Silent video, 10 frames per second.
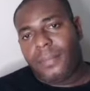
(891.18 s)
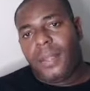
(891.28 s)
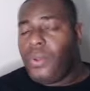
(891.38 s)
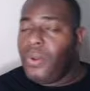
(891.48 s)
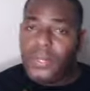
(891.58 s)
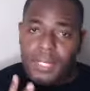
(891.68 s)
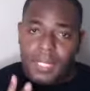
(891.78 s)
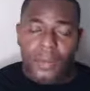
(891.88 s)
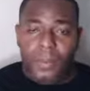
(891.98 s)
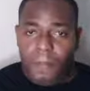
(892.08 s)
You don't
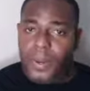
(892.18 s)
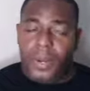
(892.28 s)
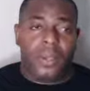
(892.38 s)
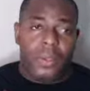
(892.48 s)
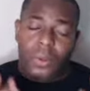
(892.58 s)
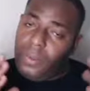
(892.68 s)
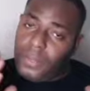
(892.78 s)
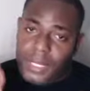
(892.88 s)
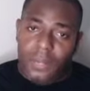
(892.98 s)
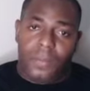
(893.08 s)
deal with product, you don't
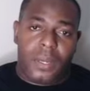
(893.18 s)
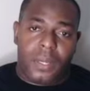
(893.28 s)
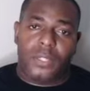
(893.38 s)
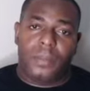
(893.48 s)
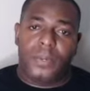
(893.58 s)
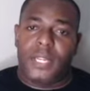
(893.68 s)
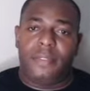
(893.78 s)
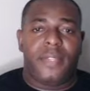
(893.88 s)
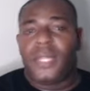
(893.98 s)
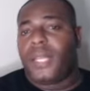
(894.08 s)
deal with customer
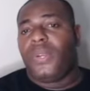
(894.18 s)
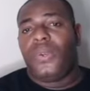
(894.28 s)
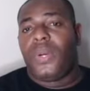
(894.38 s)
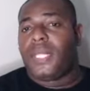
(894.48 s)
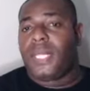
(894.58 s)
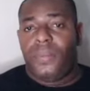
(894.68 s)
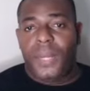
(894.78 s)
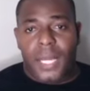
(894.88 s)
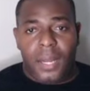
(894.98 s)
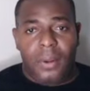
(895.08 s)
service, you don't deal
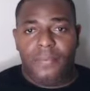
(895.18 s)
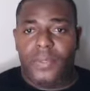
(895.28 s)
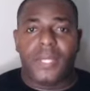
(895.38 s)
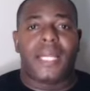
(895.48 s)
with none of those.